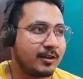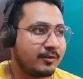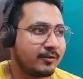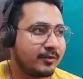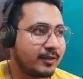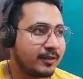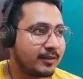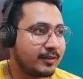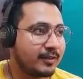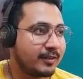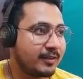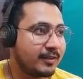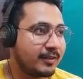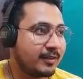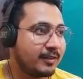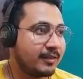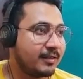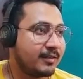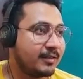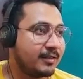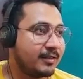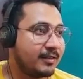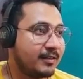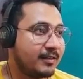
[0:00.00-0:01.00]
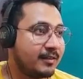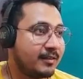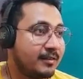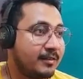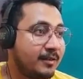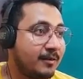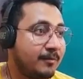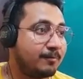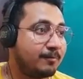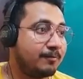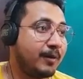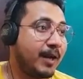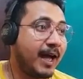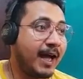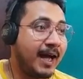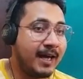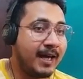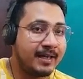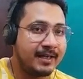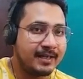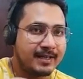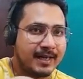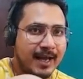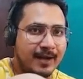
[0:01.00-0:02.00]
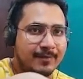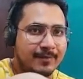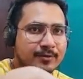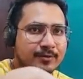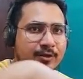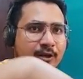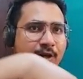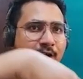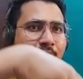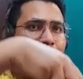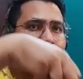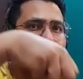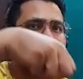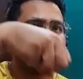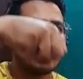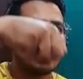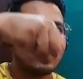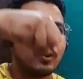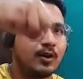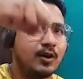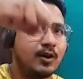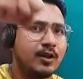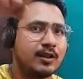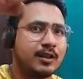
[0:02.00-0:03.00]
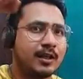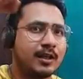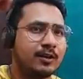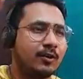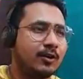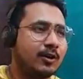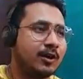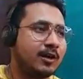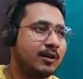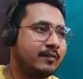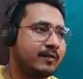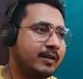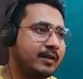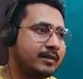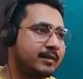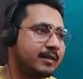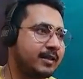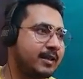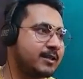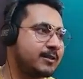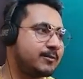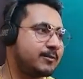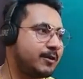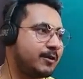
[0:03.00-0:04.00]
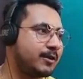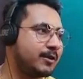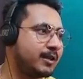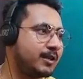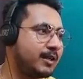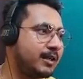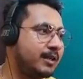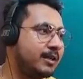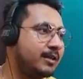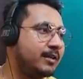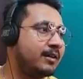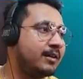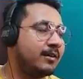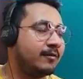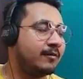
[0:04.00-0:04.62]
living. The plant, it absorbs all the non-living things from the